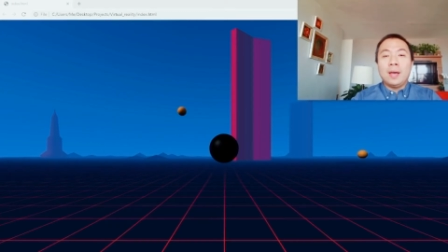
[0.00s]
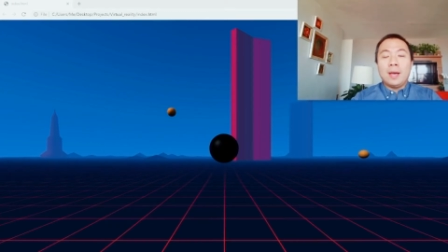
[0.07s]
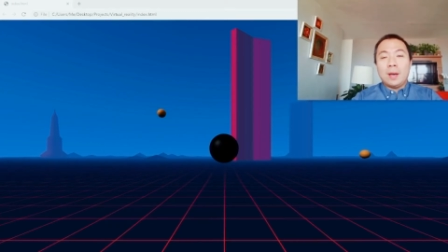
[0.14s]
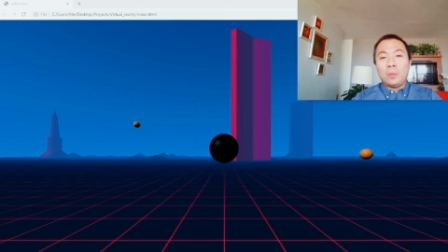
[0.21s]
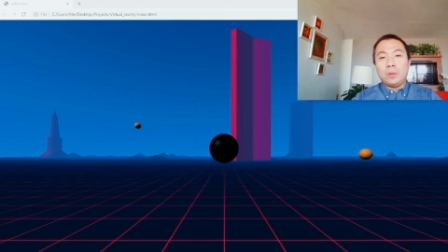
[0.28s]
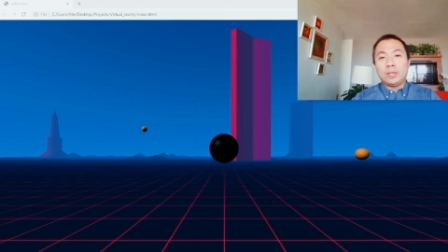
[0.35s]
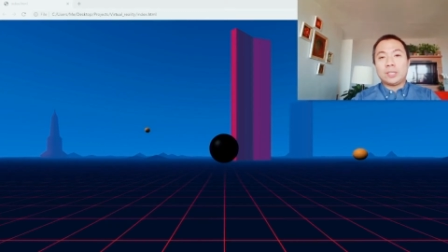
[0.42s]

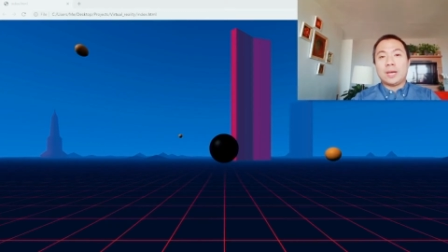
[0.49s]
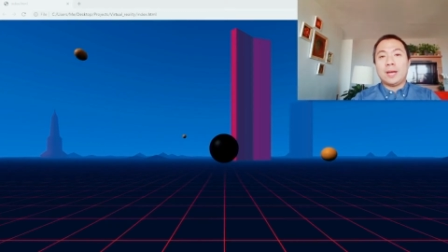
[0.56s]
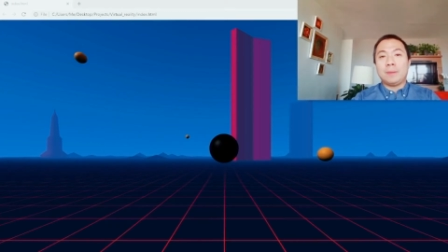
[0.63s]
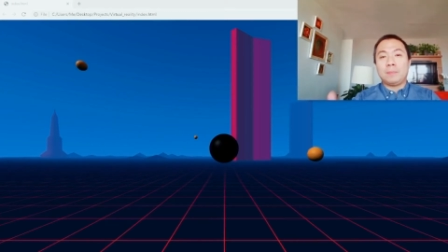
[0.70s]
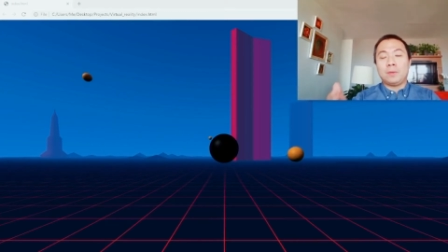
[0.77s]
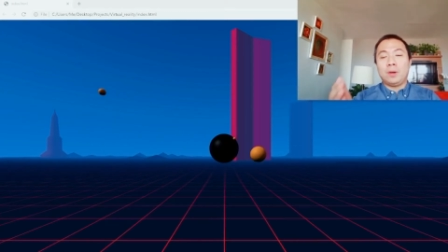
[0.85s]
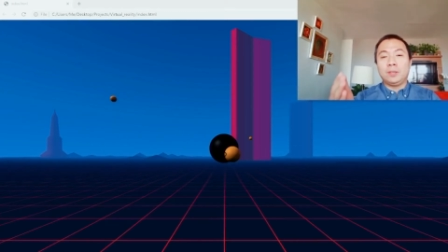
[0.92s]
which
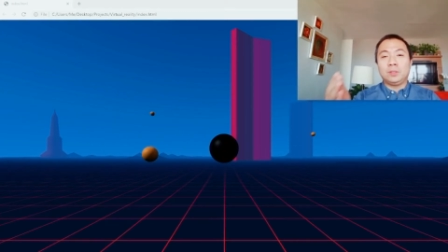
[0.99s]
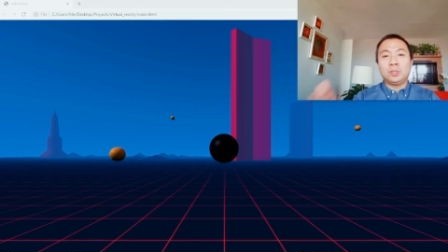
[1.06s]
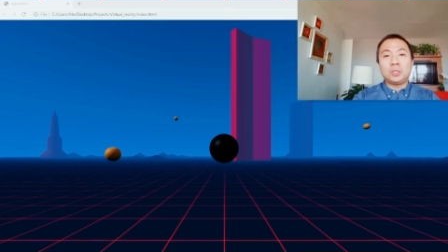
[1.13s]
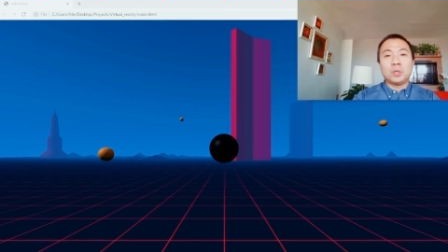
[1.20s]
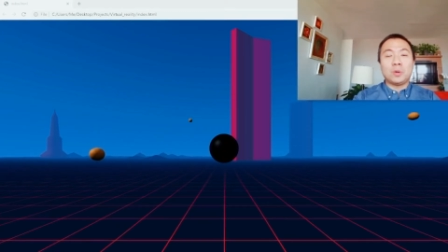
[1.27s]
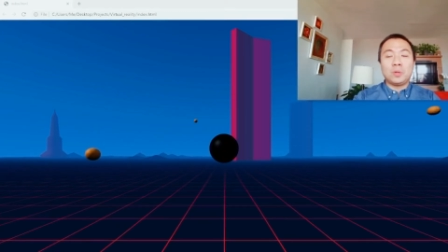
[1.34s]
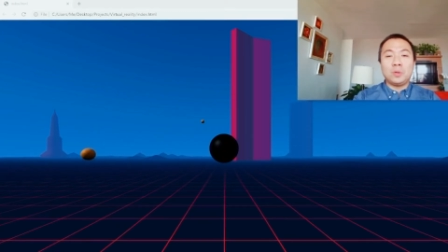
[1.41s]
I'm going to
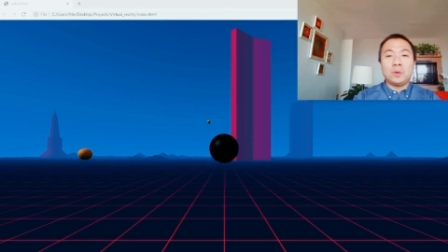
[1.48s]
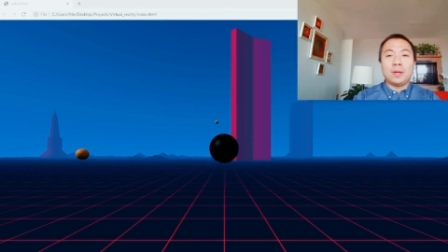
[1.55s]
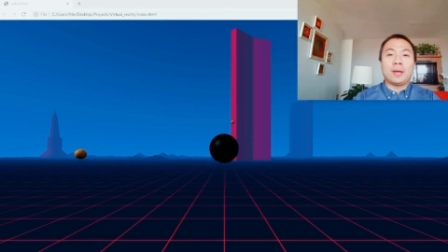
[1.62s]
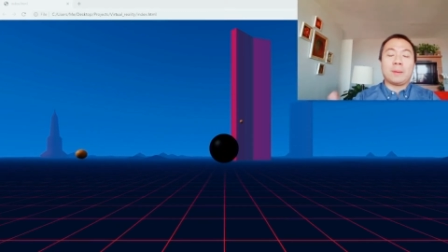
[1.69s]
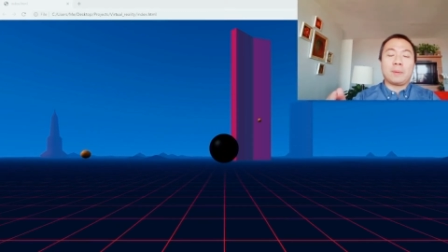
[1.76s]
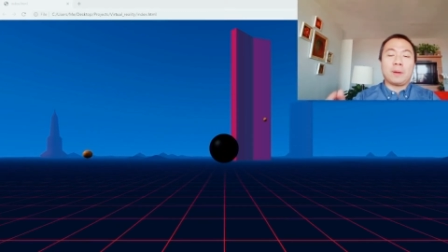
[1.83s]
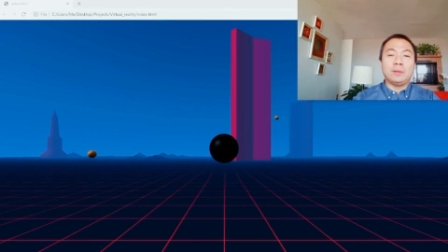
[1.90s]
show you
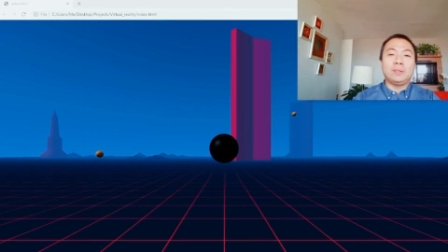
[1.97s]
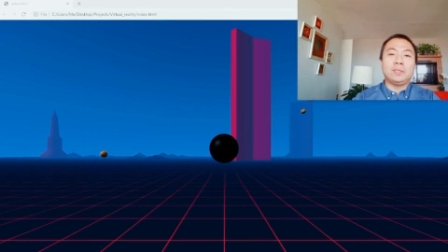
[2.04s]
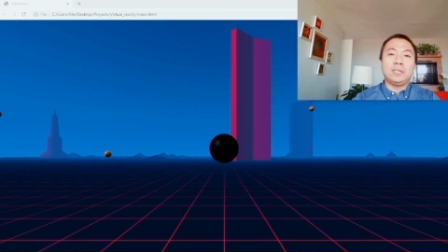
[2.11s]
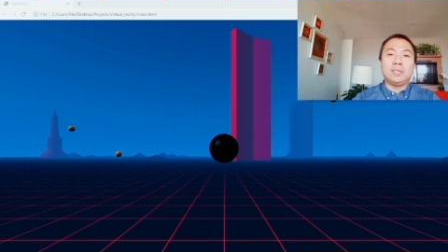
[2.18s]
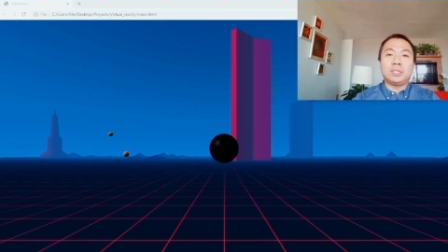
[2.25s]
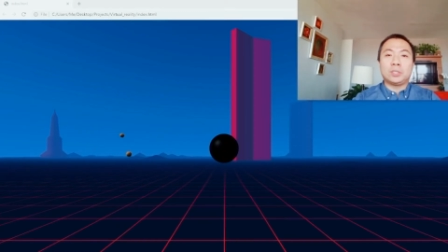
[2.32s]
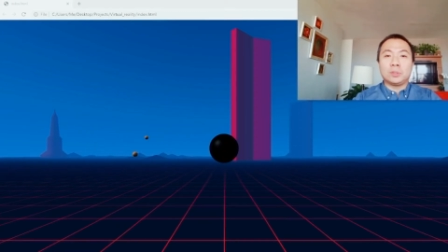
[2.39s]
and I'm going to
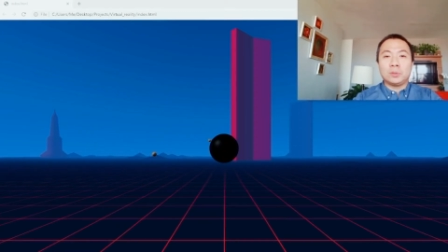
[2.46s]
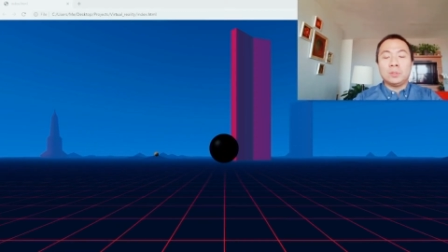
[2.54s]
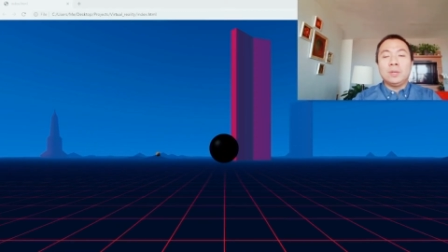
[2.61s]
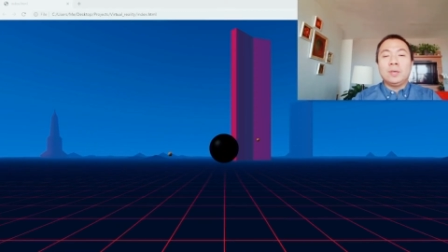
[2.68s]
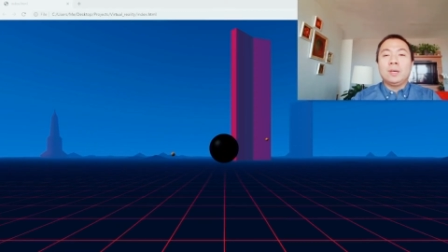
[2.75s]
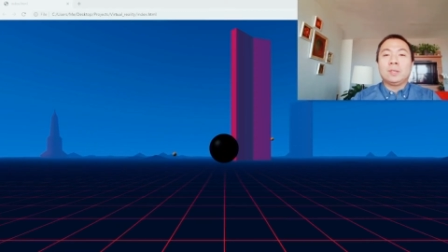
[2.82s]
teach you